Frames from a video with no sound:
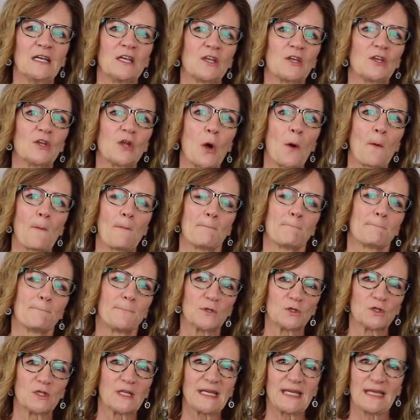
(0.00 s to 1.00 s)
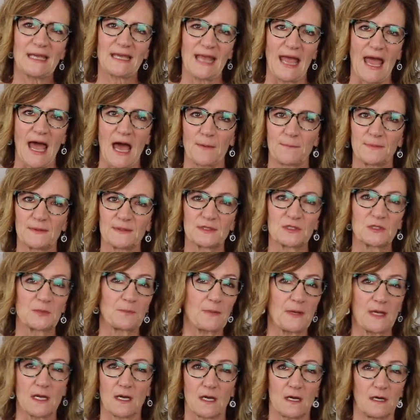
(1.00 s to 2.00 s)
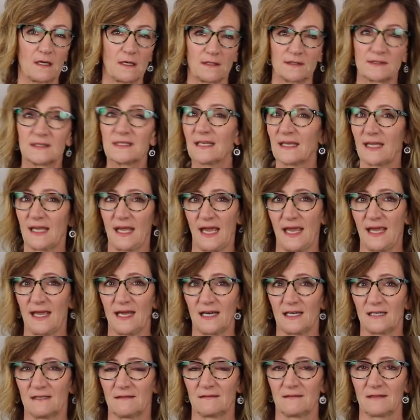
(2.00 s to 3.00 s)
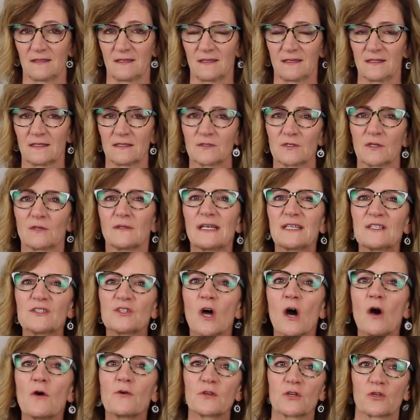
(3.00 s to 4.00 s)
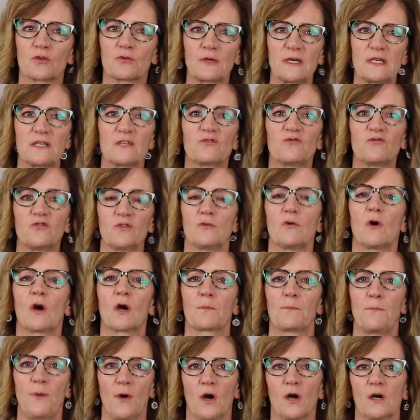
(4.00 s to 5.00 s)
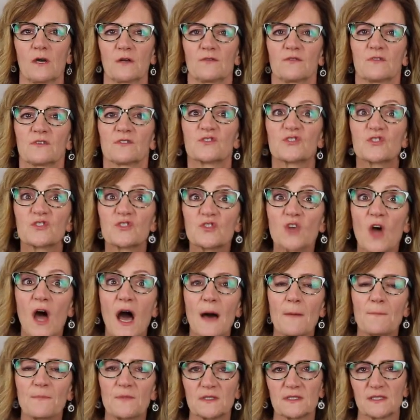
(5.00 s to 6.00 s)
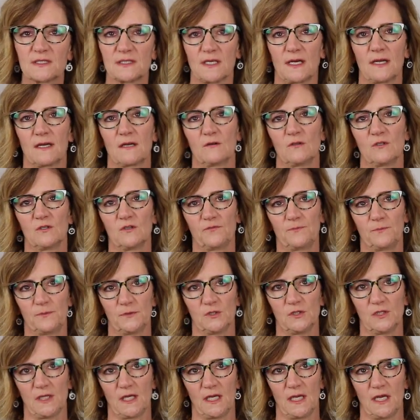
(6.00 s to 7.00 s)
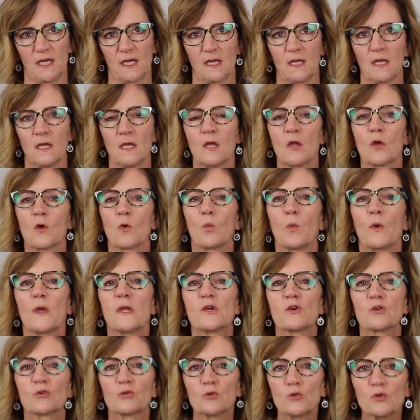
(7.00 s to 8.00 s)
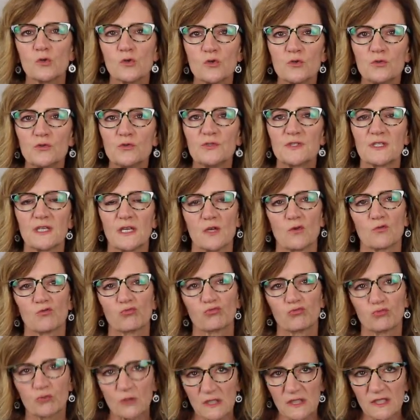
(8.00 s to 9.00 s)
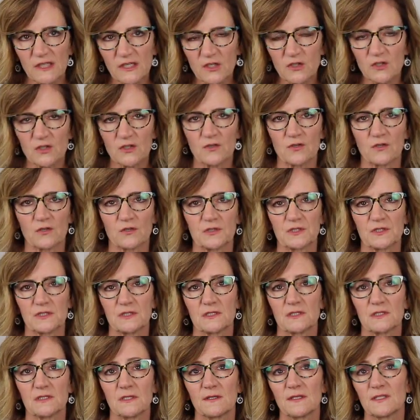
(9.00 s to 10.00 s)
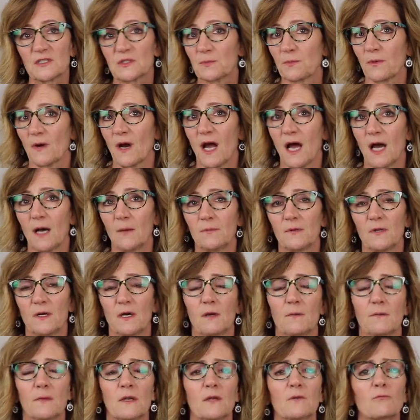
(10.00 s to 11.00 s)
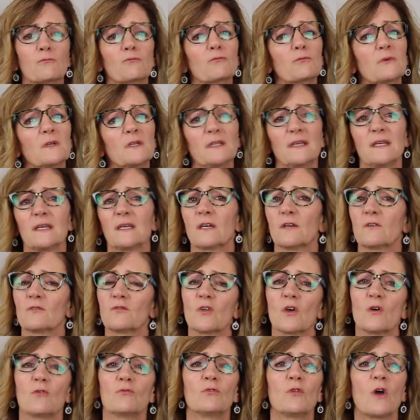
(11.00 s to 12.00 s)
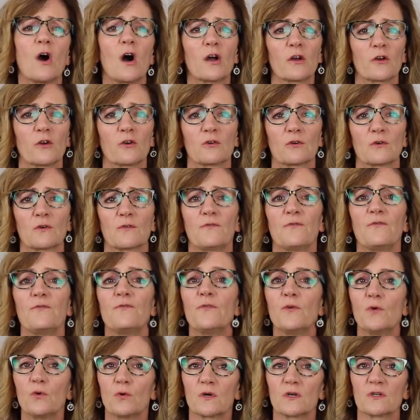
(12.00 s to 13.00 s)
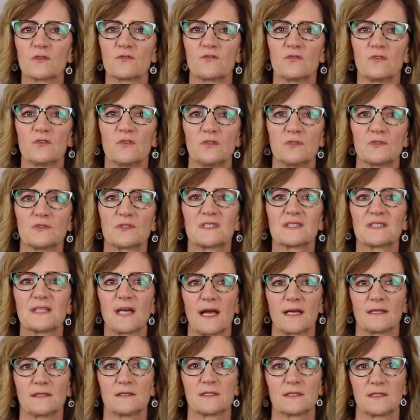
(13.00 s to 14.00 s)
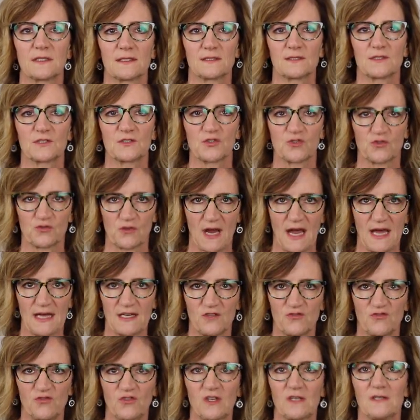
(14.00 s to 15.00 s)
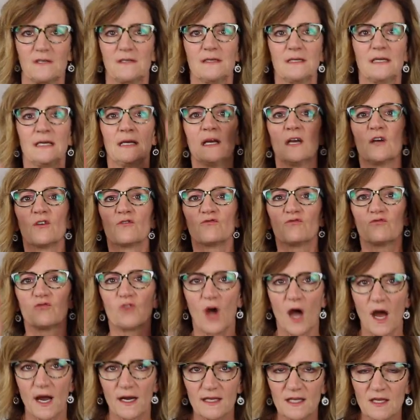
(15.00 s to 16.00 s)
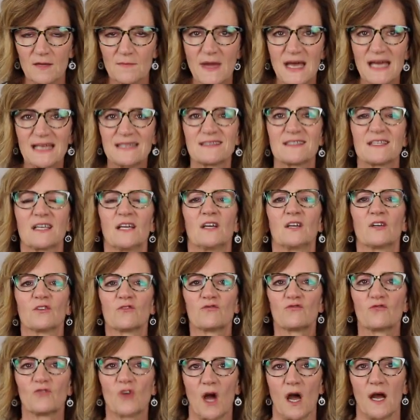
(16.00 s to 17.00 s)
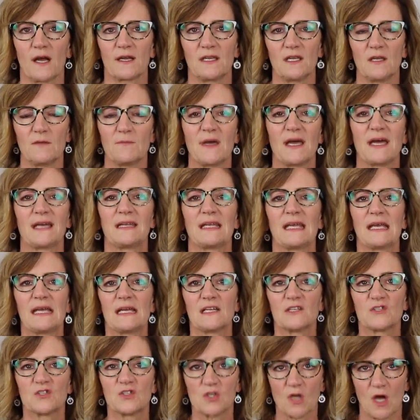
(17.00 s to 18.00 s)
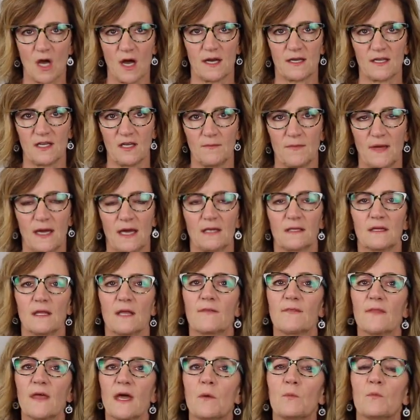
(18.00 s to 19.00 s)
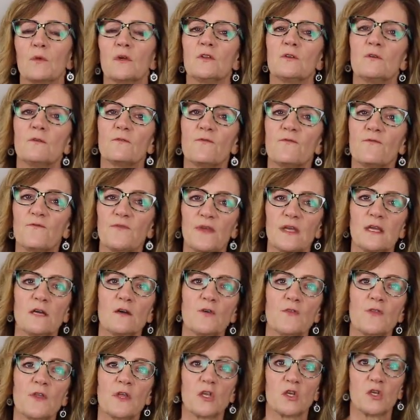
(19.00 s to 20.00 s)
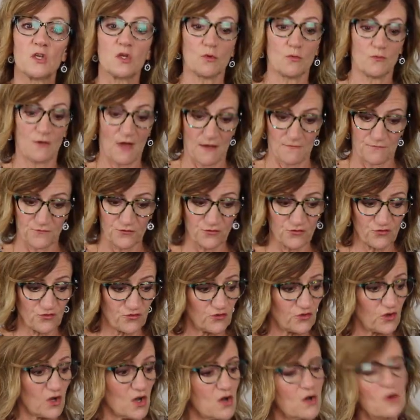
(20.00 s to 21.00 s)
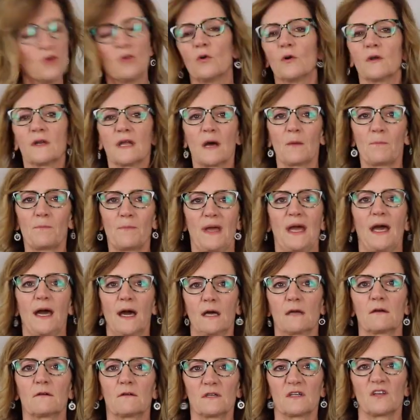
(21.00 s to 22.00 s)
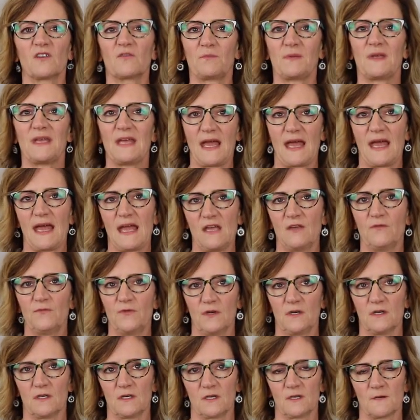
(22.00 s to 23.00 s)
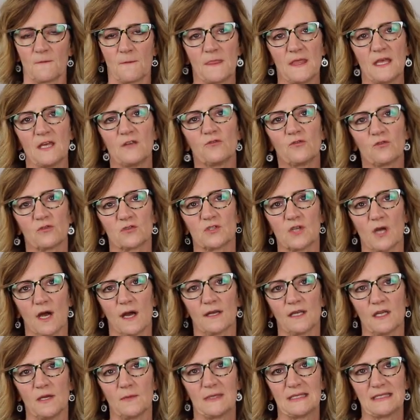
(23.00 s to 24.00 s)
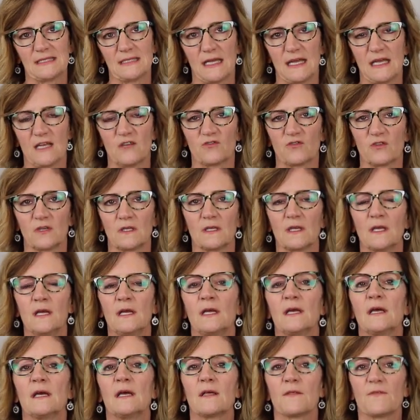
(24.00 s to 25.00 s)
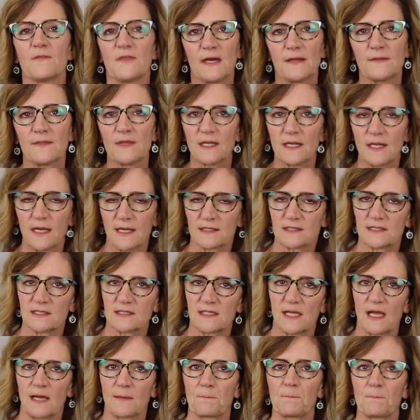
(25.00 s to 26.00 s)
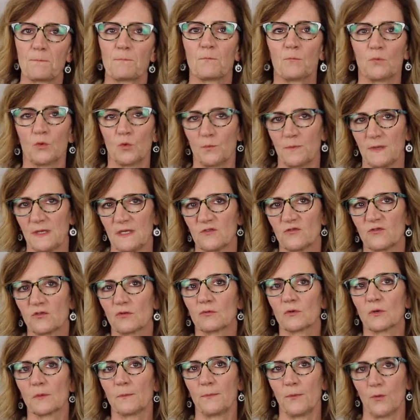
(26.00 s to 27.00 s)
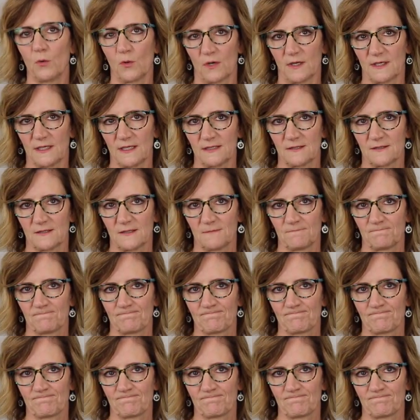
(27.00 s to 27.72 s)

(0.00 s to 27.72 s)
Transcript: You know, bullying happens because it can. So let's all agree to do our part to stop the cycle of bullying. We are losing really good nurses to this problem and really can no longer afford to use silence as a strategy document, document, and document. And then when you feel that you have shown a pattern of behavior in your documentation, then the next step will be to report it.